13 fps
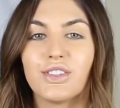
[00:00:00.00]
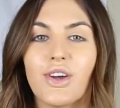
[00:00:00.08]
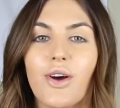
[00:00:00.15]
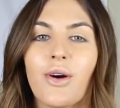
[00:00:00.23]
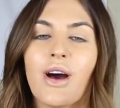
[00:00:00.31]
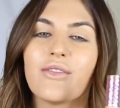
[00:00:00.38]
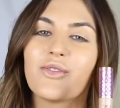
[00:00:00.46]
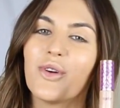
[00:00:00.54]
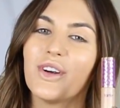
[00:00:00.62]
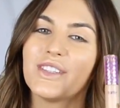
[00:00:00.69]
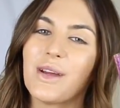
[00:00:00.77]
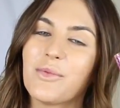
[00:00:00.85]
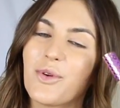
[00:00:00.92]
So of
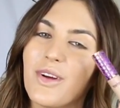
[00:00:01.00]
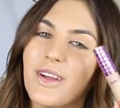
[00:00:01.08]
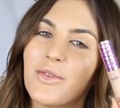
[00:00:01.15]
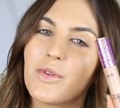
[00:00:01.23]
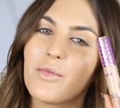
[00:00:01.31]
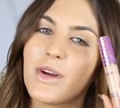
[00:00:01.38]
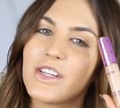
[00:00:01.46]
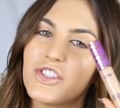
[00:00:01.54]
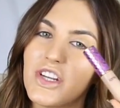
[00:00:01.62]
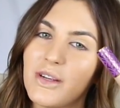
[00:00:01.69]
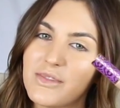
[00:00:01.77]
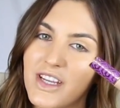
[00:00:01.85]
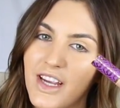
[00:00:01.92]
course I'm going in with my
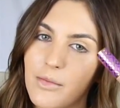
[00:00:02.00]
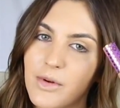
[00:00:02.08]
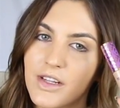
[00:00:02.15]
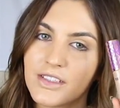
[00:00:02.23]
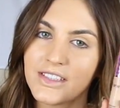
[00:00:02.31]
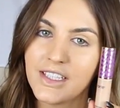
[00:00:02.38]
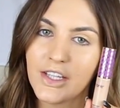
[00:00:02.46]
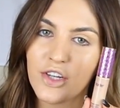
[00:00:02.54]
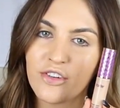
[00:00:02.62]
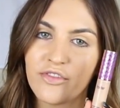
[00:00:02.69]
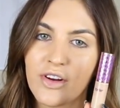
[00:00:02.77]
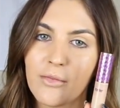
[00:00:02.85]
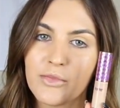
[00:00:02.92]
Shape Tape concealer
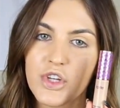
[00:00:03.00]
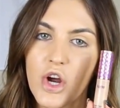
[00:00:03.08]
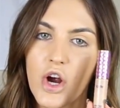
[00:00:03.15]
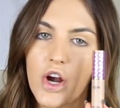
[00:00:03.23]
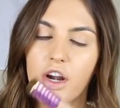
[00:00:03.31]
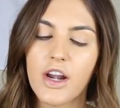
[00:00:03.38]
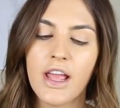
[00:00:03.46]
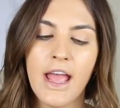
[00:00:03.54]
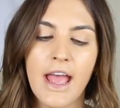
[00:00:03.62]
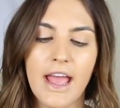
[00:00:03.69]
from Tarte,